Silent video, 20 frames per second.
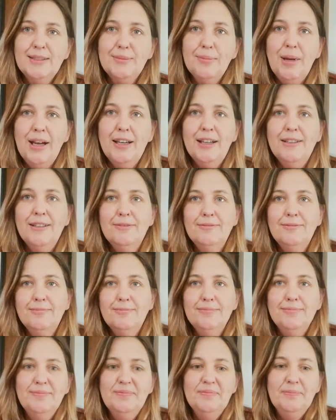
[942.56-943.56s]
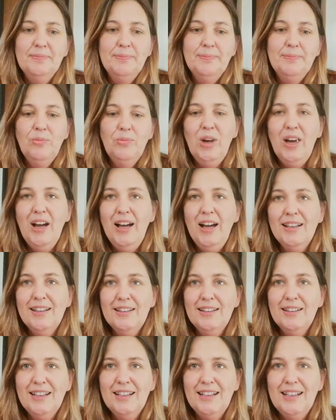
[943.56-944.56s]
That's why I'm
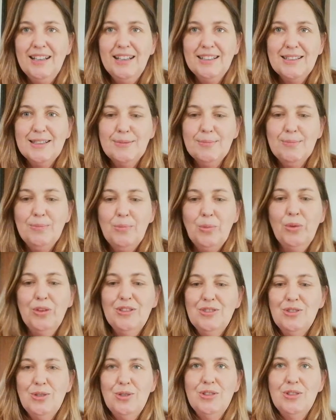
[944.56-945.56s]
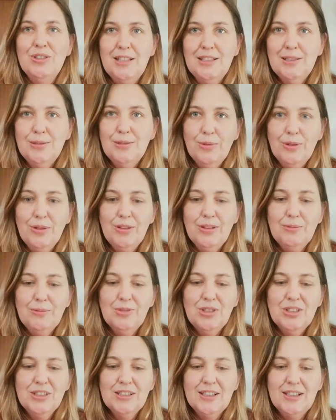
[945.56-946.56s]
thinking it's more than 2 cents worth.
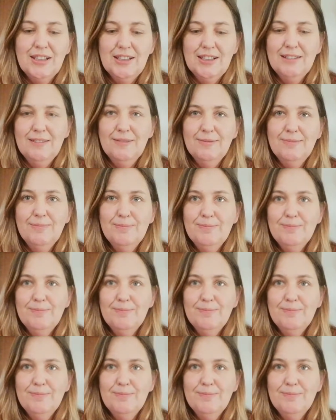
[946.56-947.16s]
I'm just gonna